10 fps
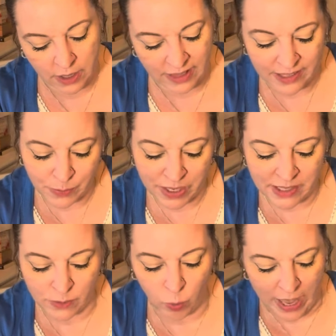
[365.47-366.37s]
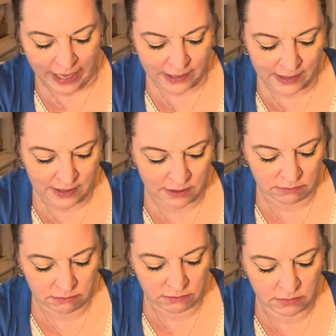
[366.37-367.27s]
This one is wet
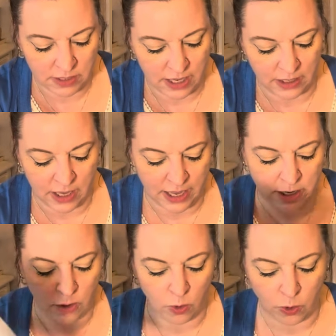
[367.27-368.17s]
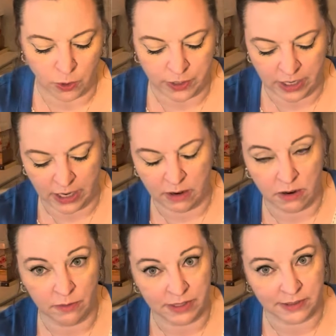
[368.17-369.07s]
and kind of cold. And I don't
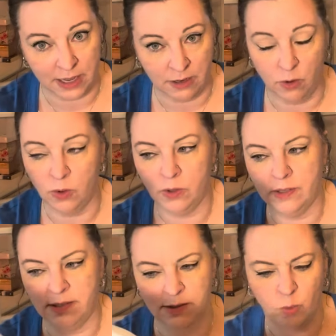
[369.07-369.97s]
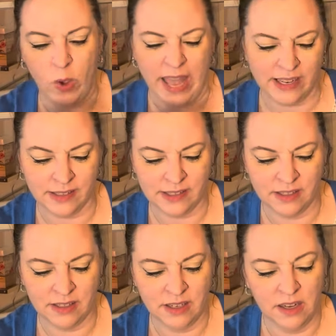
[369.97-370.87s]
know if it's kind of cold because it's wet.
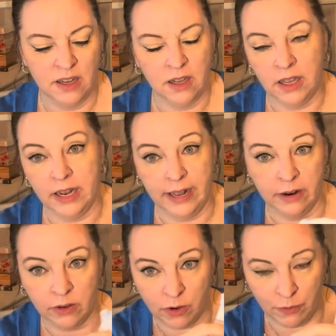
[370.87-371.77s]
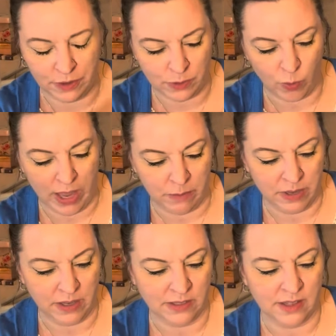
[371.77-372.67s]
And I don't know if it's wet
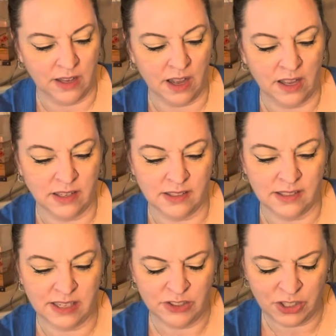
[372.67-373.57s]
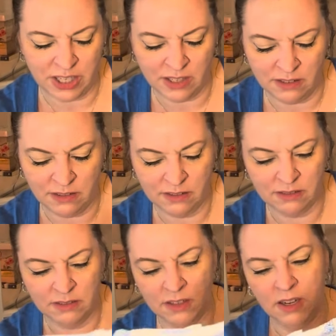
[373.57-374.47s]
because of the condensation.
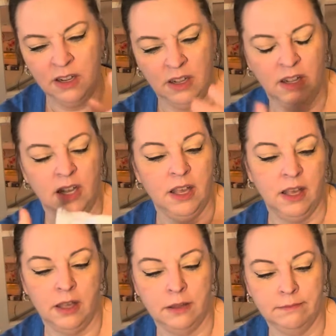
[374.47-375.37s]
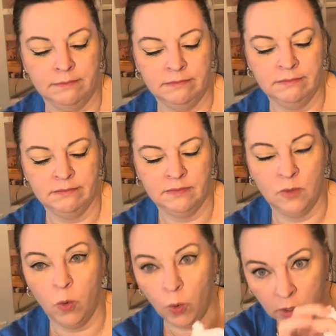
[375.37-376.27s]
Um,
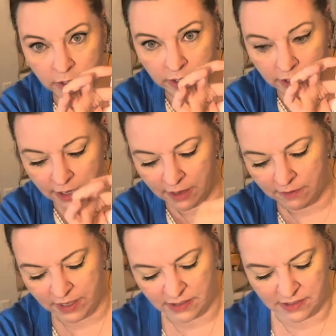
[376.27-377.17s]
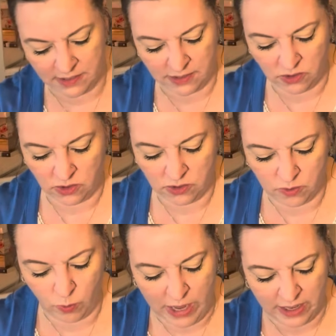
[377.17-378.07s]
or if it's
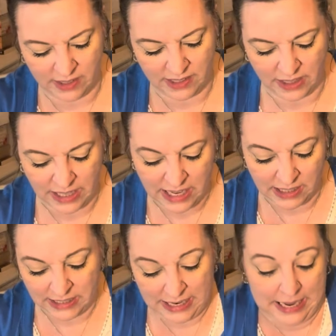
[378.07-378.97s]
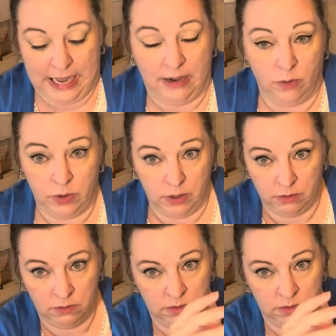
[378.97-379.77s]
wet because it leaked. I don't know.